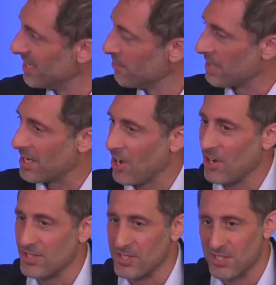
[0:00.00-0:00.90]

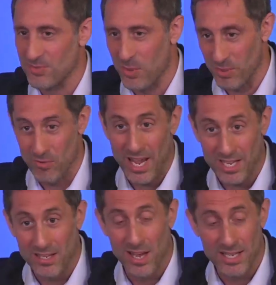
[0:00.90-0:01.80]
Because what we
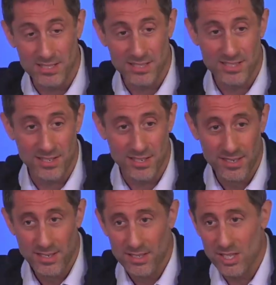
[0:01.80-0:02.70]
recognize is that
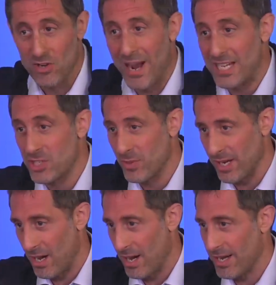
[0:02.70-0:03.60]
the graduate
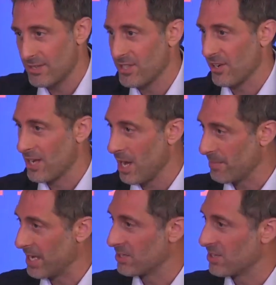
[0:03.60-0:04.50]
hires that are
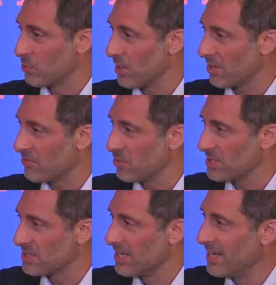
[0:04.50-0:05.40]
coming into the
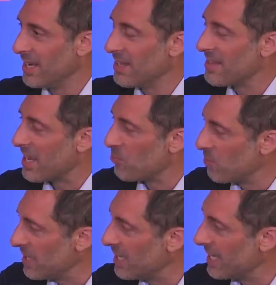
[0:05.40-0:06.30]
workforce, they really